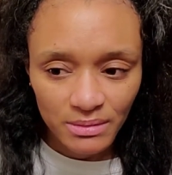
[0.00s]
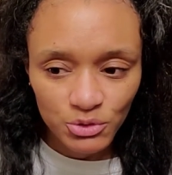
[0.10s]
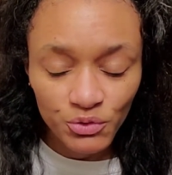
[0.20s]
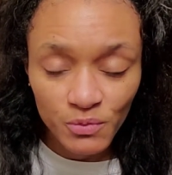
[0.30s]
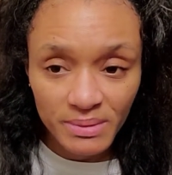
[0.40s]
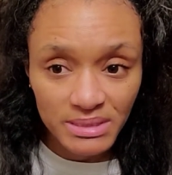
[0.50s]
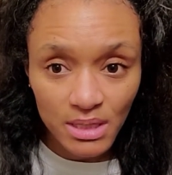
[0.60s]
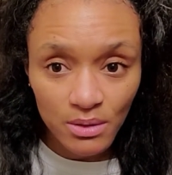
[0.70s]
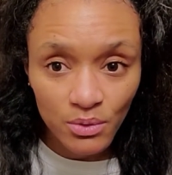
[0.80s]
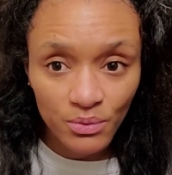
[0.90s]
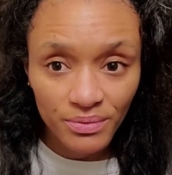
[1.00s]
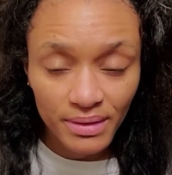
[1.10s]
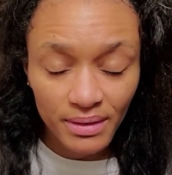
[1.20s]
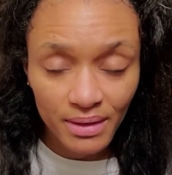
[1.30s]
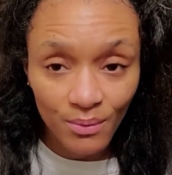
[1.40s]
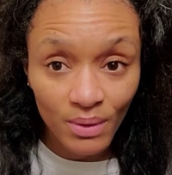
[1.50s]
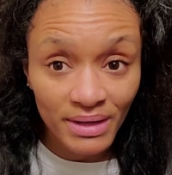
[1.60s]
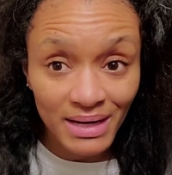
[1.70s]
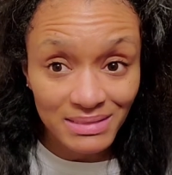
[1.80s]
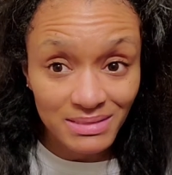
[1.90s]
truth be told,
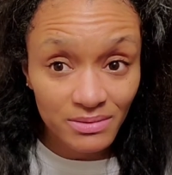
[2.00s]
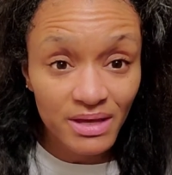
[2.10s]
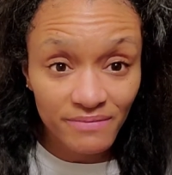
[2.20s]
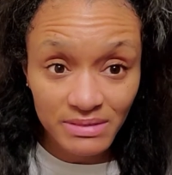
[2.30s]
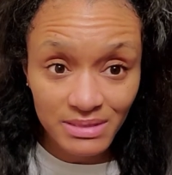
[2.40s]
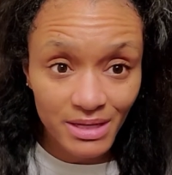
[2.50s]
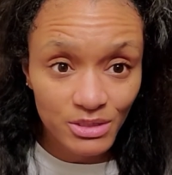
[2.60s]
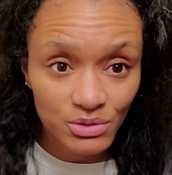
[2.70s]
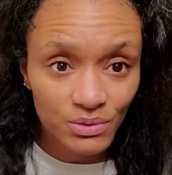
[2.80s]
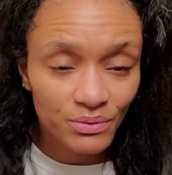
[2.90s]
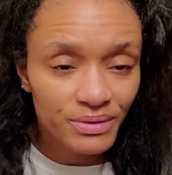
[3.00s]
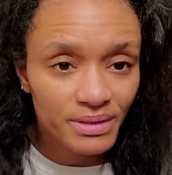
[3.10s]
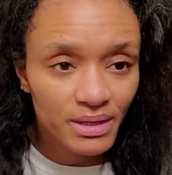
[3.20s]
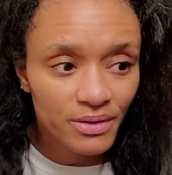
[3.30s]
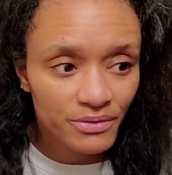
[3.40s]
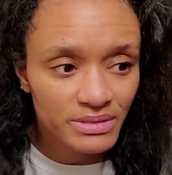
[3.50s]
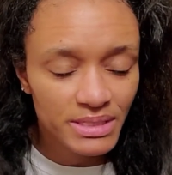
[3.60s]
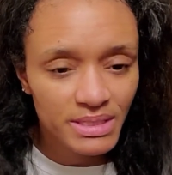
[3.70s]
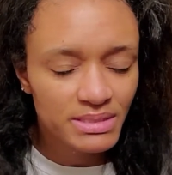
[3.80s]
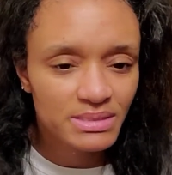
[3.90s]
and I still haven't scheduled the other
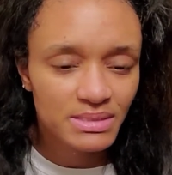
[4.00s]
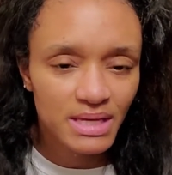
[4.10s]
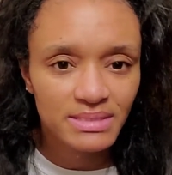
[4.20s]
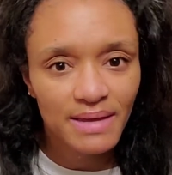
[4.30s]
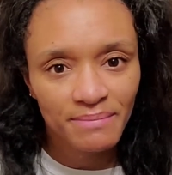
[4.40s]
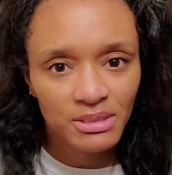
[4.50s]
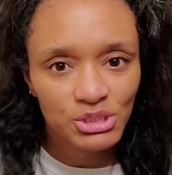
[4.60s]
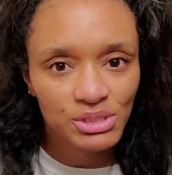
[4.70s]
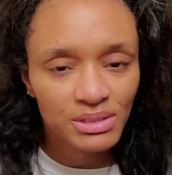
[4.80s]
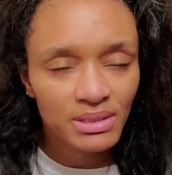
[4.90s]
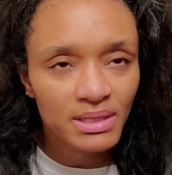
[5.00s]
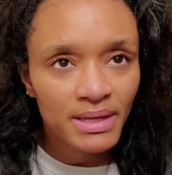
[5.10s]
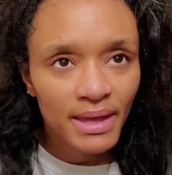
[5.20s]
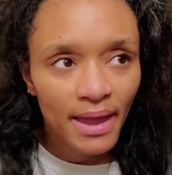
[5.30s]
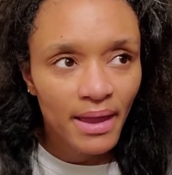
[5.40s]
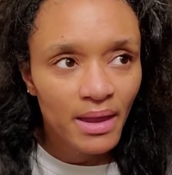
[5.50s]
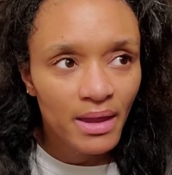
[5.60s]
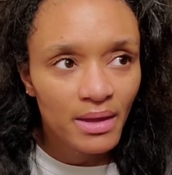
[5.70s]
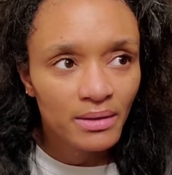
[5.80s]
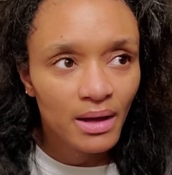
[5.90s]
tests, as I mentioned.
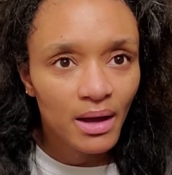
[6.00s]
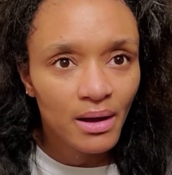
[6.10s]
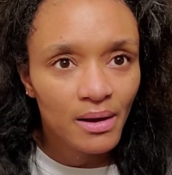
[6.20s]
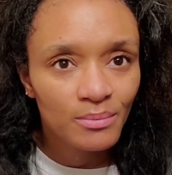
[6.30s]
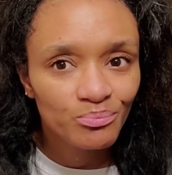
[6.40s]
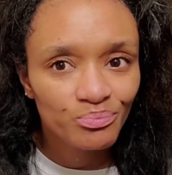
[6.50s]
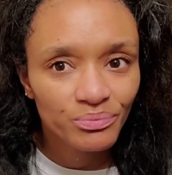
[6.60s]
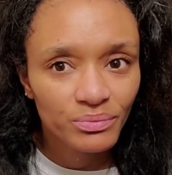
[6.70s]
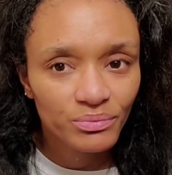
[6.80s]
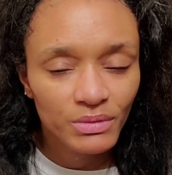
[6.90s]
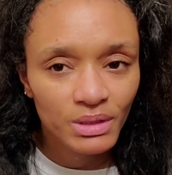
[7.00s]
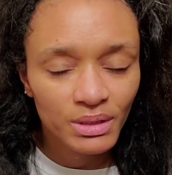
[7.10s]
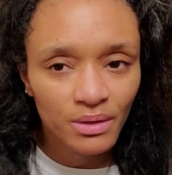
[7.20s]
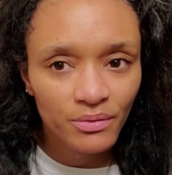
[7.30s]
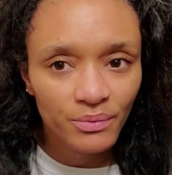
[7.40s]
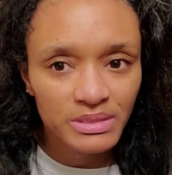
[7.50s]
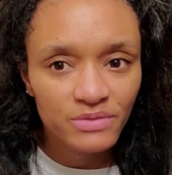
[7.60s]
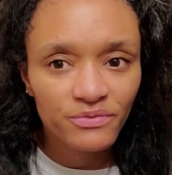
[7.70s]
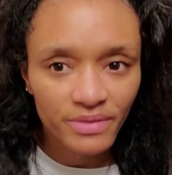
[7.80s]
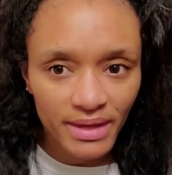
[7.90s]
And, you know, the
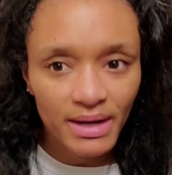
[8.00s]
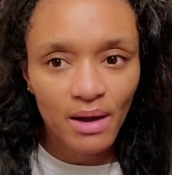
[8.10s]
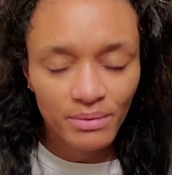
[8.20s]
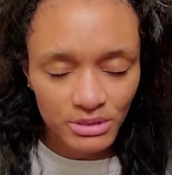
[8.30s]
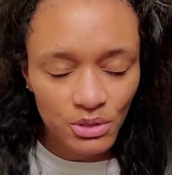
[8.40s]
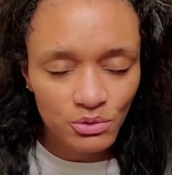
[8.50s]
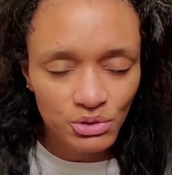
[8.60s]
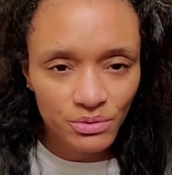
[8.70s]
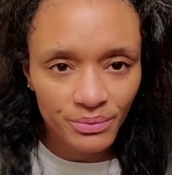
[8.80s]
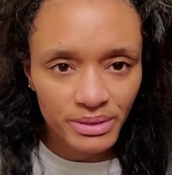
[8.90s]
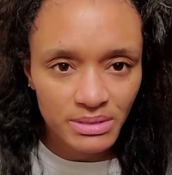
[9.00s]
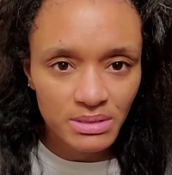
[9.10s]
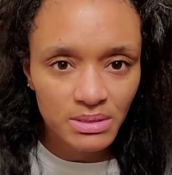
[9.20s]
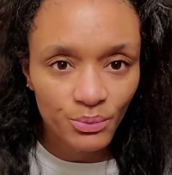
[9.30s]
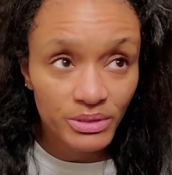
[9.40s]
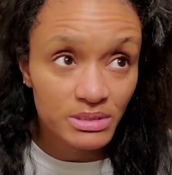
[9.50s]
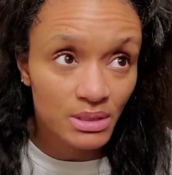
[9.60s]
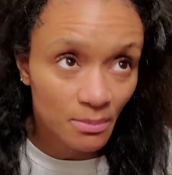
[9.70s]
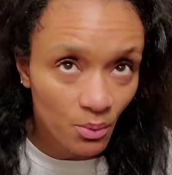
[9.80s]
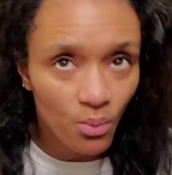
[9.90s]
reason for that, I already told you the reason.
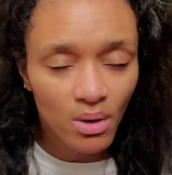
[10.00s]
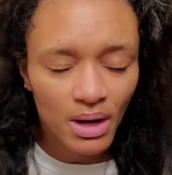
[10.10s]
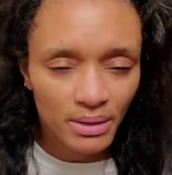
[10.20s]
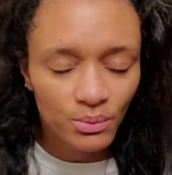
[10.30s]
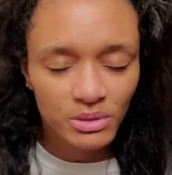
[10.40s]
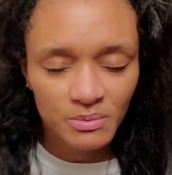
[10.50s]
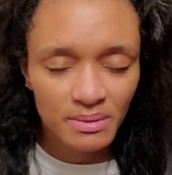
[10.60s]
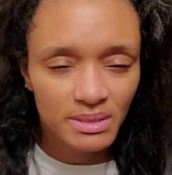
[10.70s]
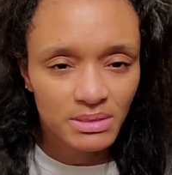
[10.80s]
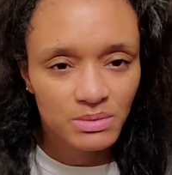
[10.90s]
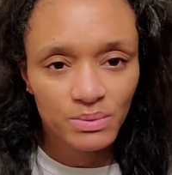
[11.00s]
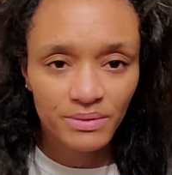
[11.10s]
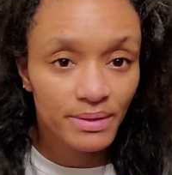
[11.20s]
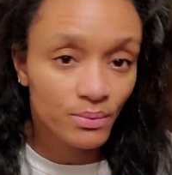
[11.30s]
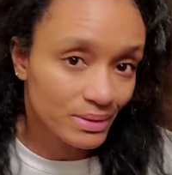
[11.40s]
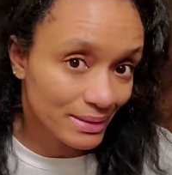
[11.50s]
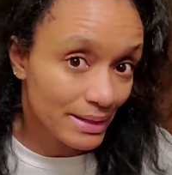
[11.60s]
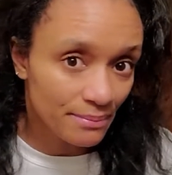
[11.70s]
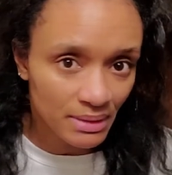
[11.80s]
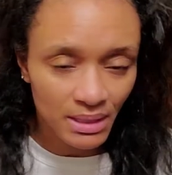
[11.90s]
Reason number one was because, well, they wouldn't
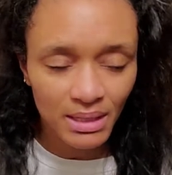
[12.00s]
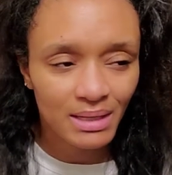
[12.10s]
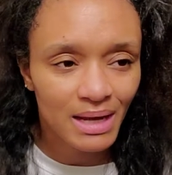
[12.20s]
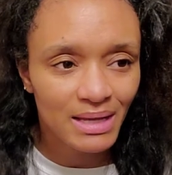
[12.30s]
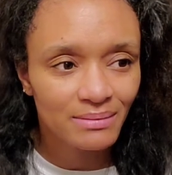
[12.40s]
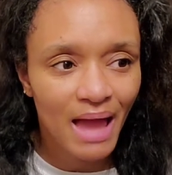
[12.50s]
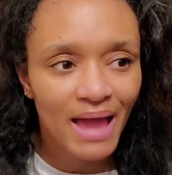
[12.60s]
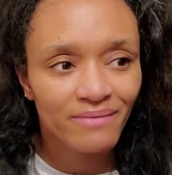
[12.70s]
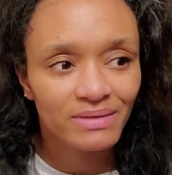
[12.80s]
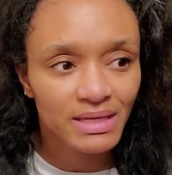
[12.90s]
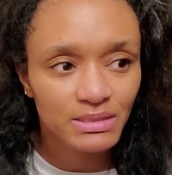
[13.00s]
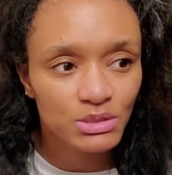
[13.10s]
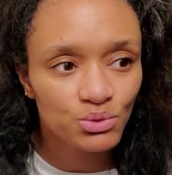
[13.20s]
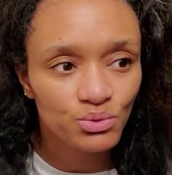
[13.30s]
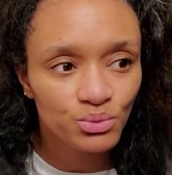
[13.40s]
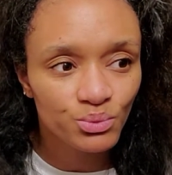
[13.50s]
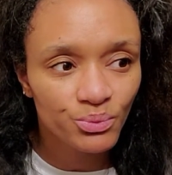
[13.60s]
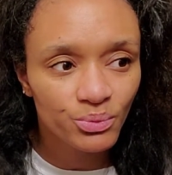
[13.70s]
let me, and I have yet to